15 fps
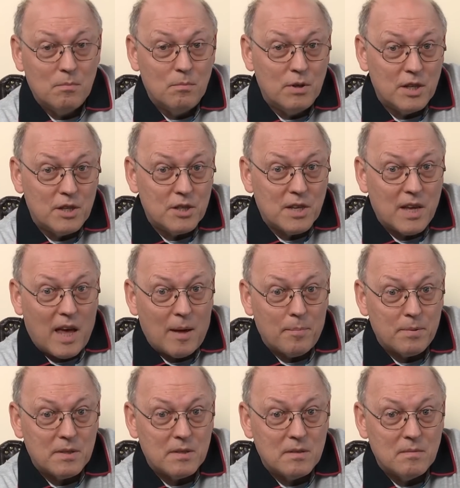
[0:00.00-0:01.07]
bridge
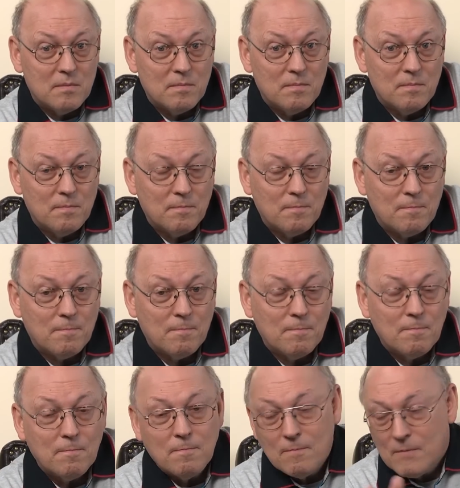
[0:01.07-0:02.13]
gaps.
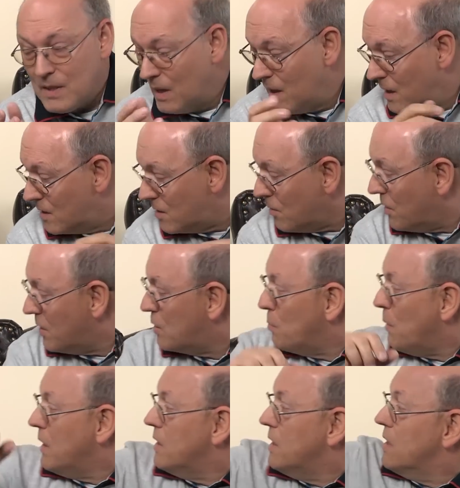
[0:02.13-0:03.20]
So this
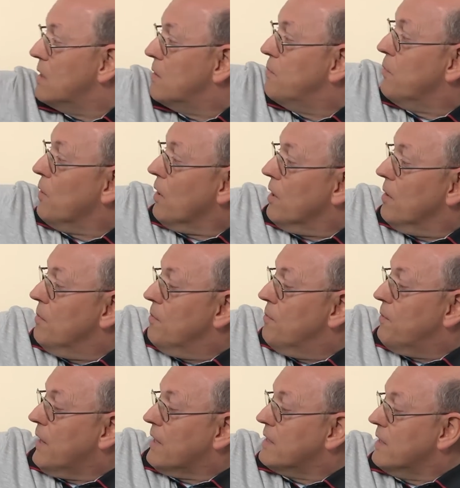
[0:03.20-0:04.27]
one is for
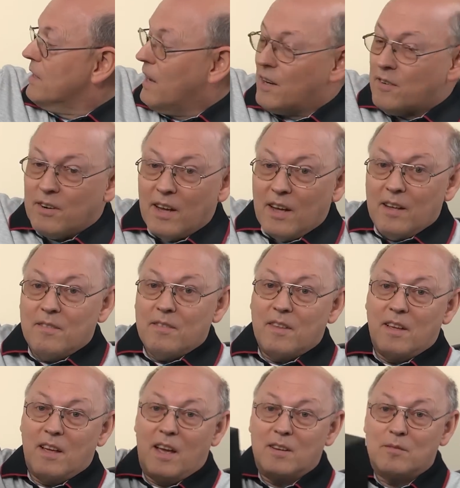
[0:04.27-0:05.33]
Frank Sinatra,
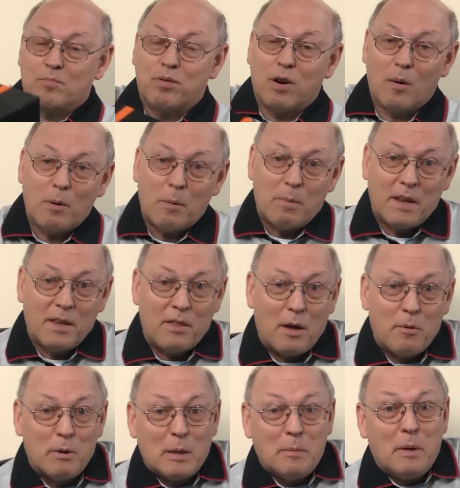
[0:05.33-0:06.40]
and probably
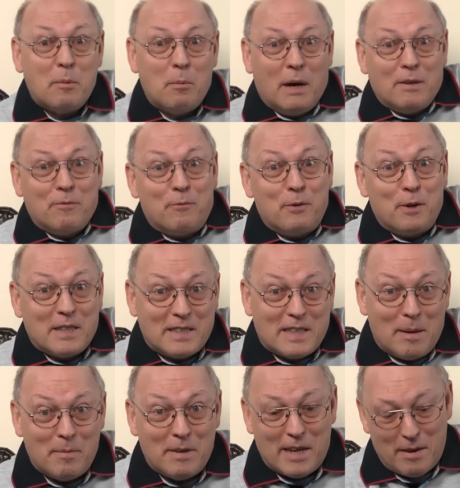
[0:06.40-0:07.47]
there will be one for
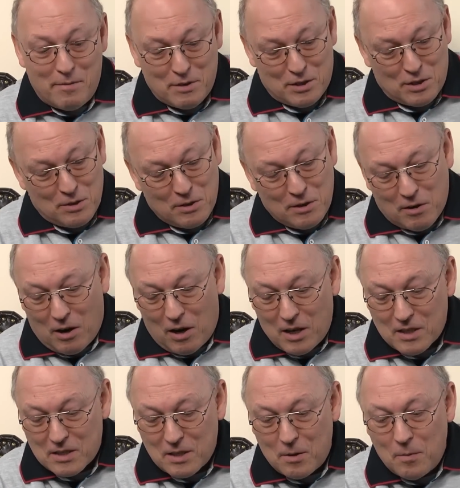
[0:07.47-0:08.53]
Sammy Davis Jr.
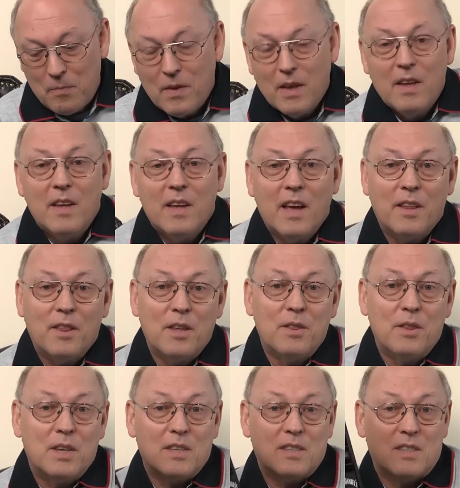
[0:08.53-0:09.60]
also. And
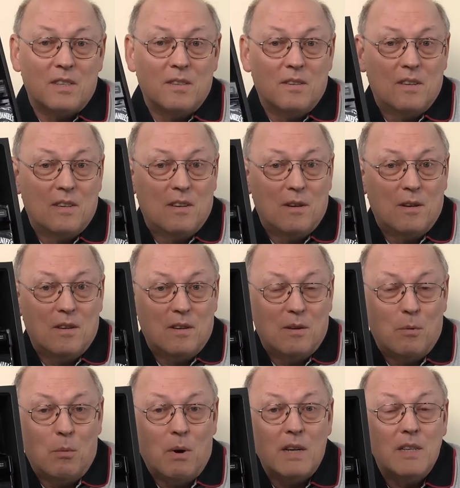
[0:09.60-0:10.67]
in this
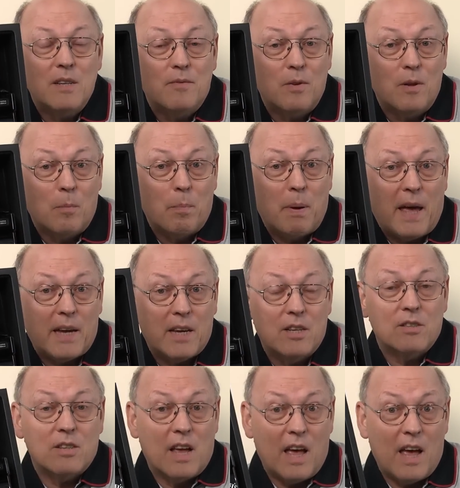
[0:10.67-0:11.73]
wonderful
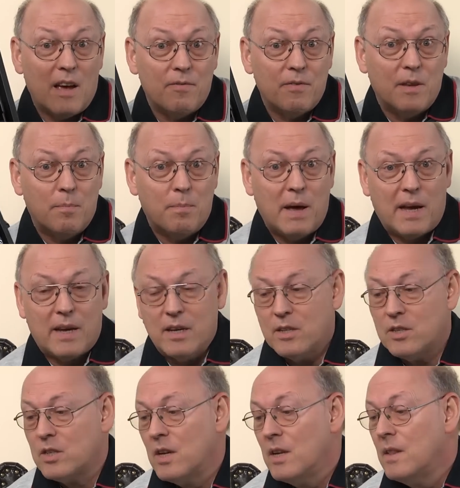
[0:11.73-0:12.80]
package, a heavy
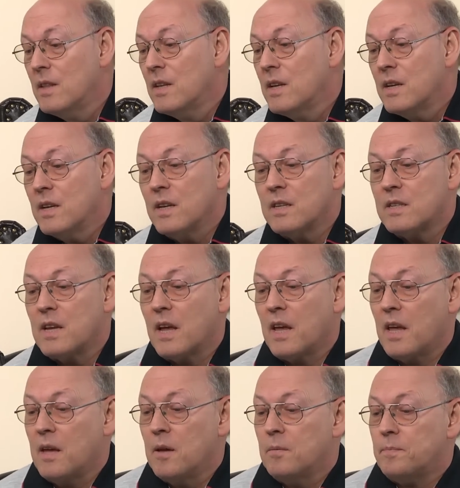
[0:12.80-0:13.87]
package, is
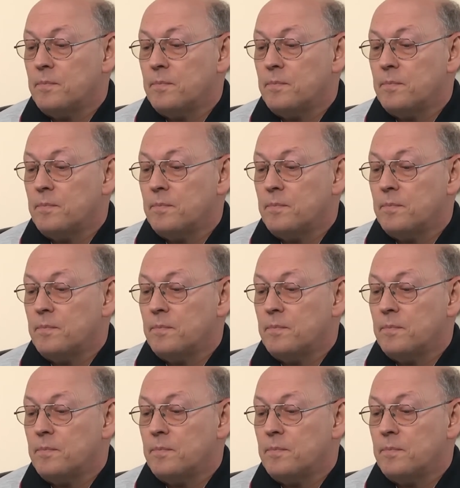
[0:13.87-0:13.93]
a